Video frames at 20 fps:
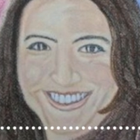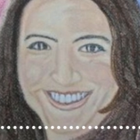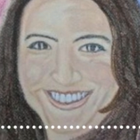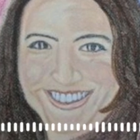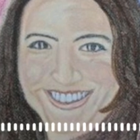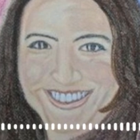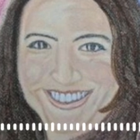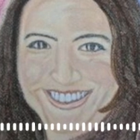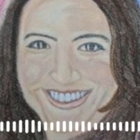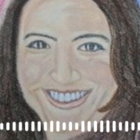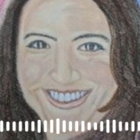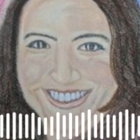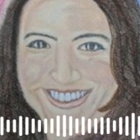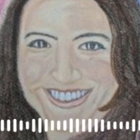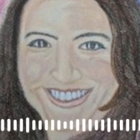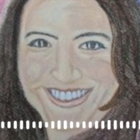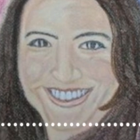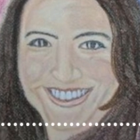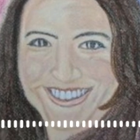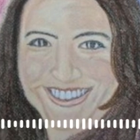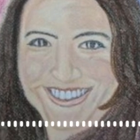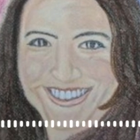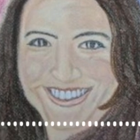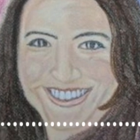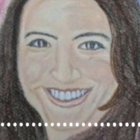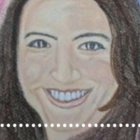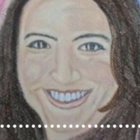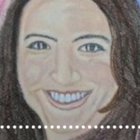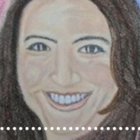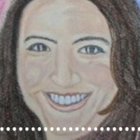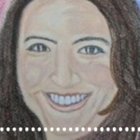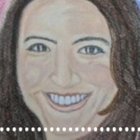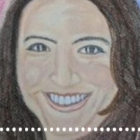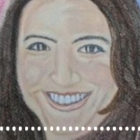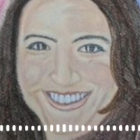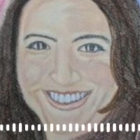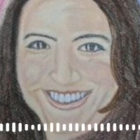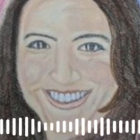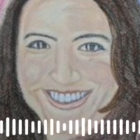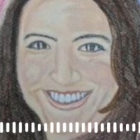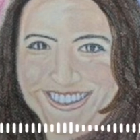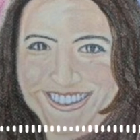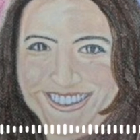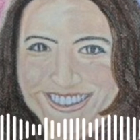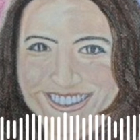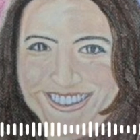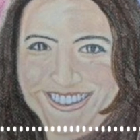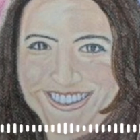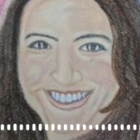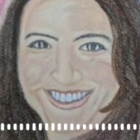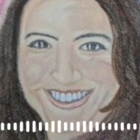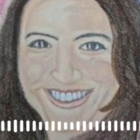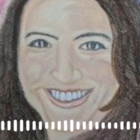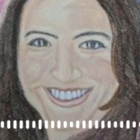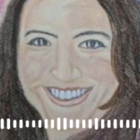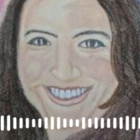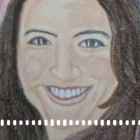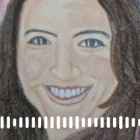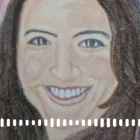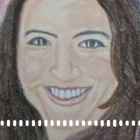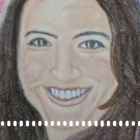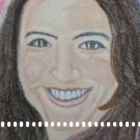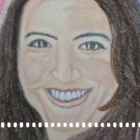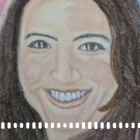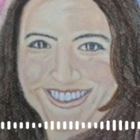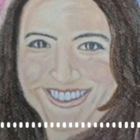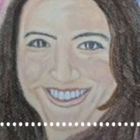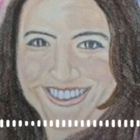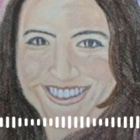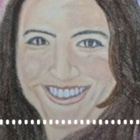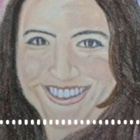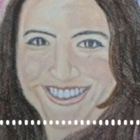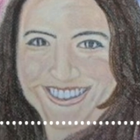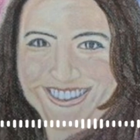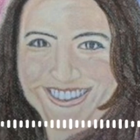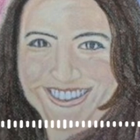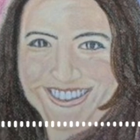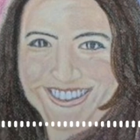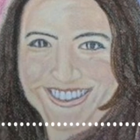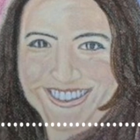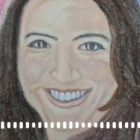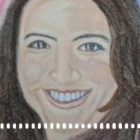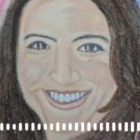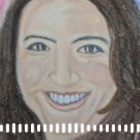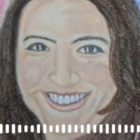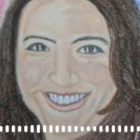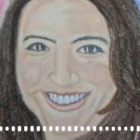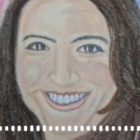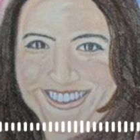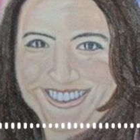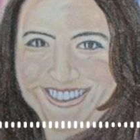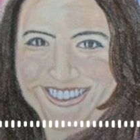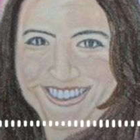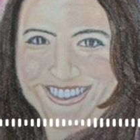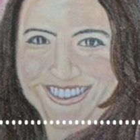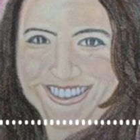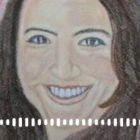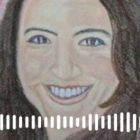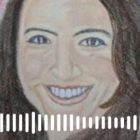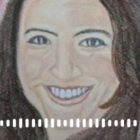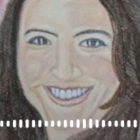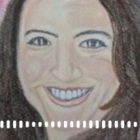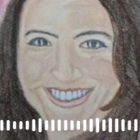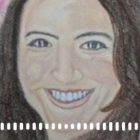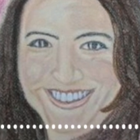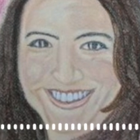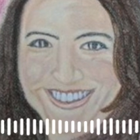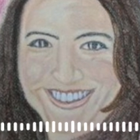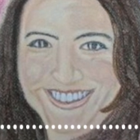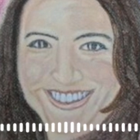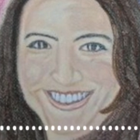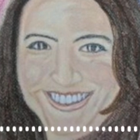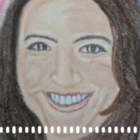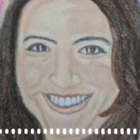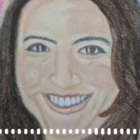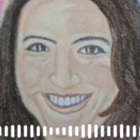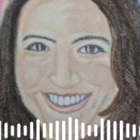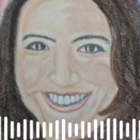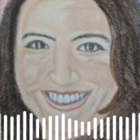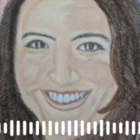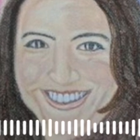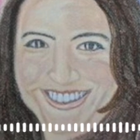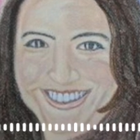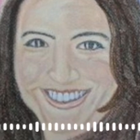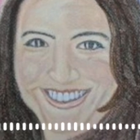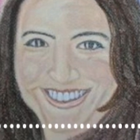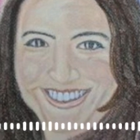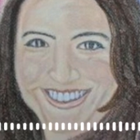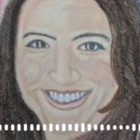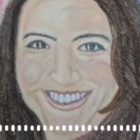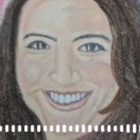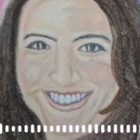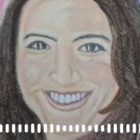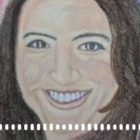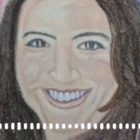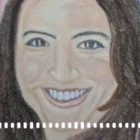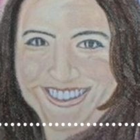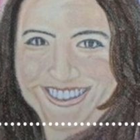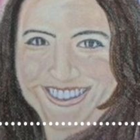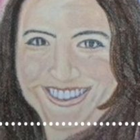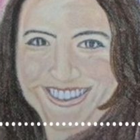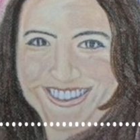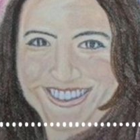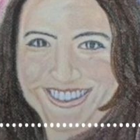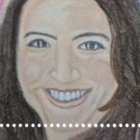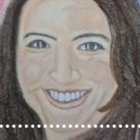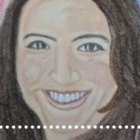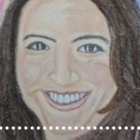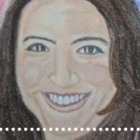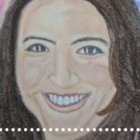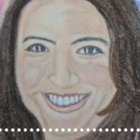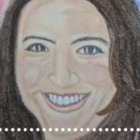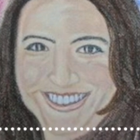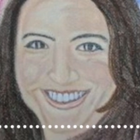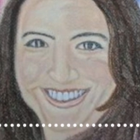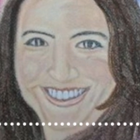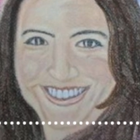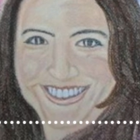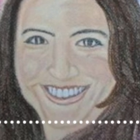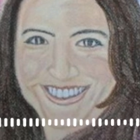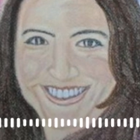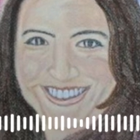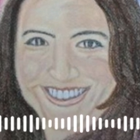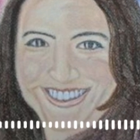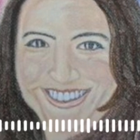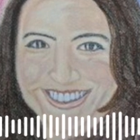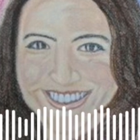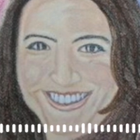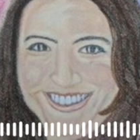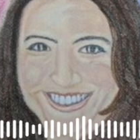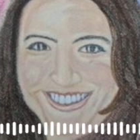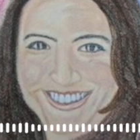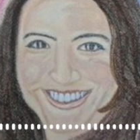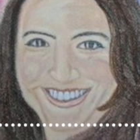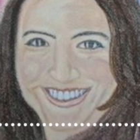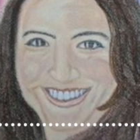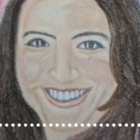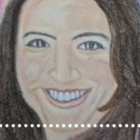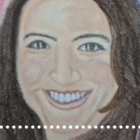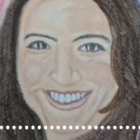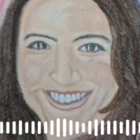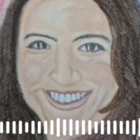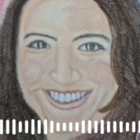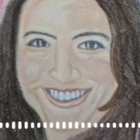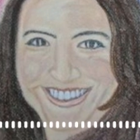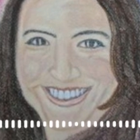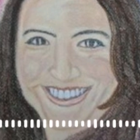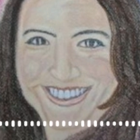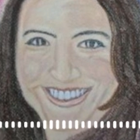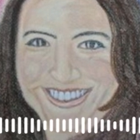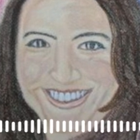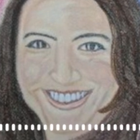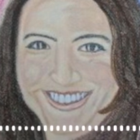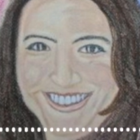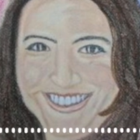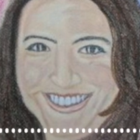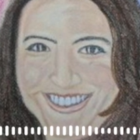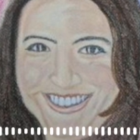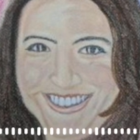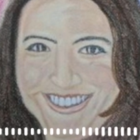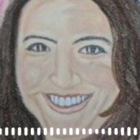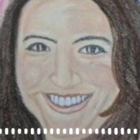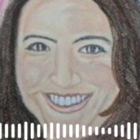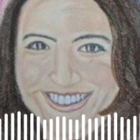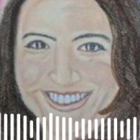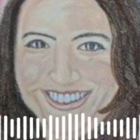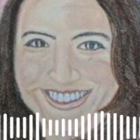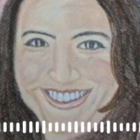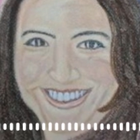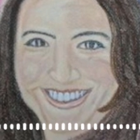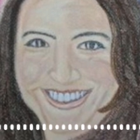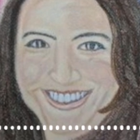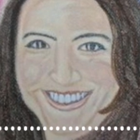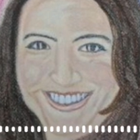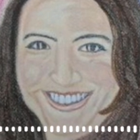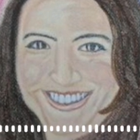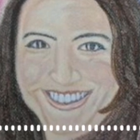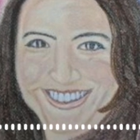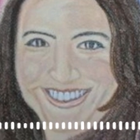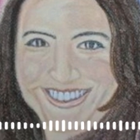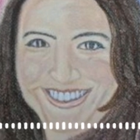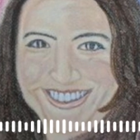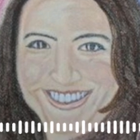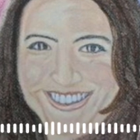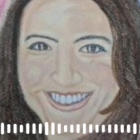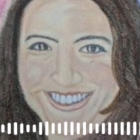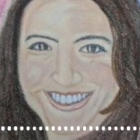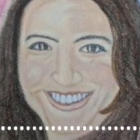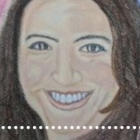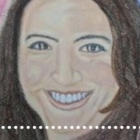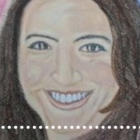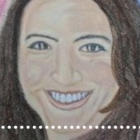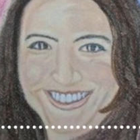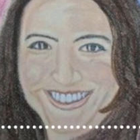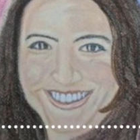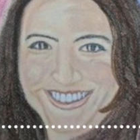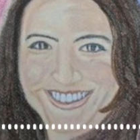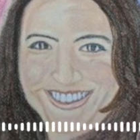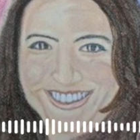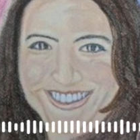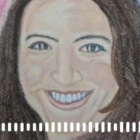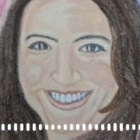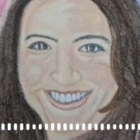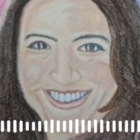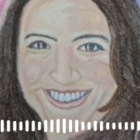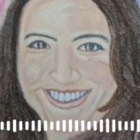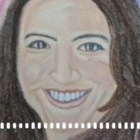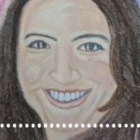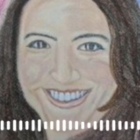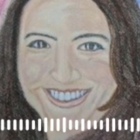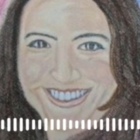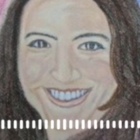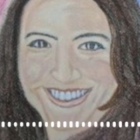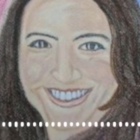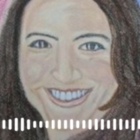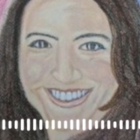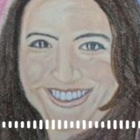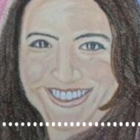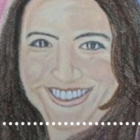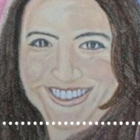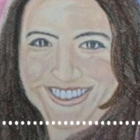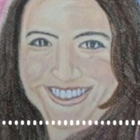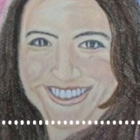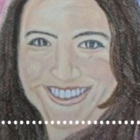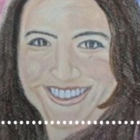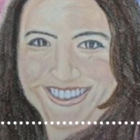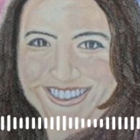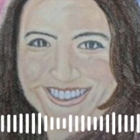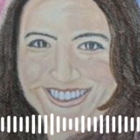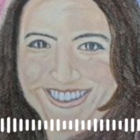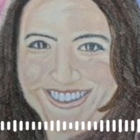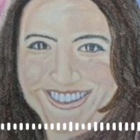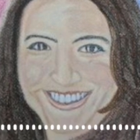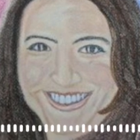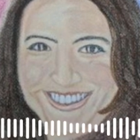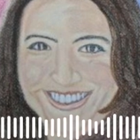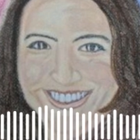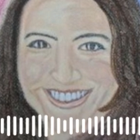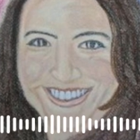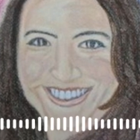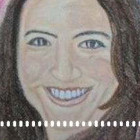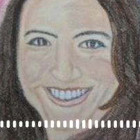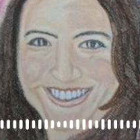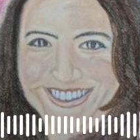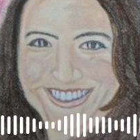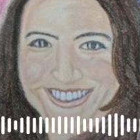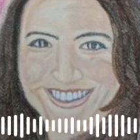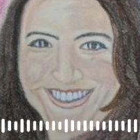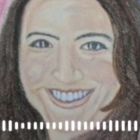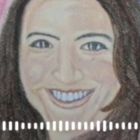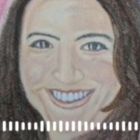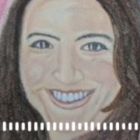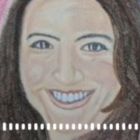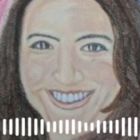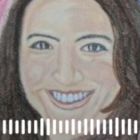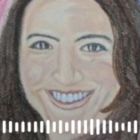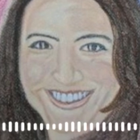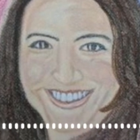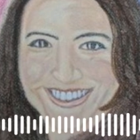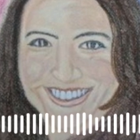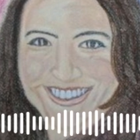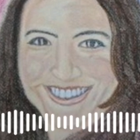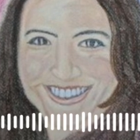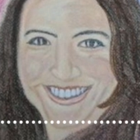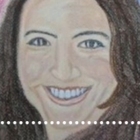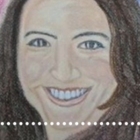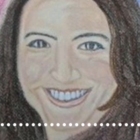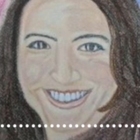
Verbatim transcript: like you want it to. So search for your answers within. Trust your intuition, talk to your guides, your angels, whomever that are within your soul, your higher self, Wednesday and Thursday. And then Friday, Saturday, and Sunday,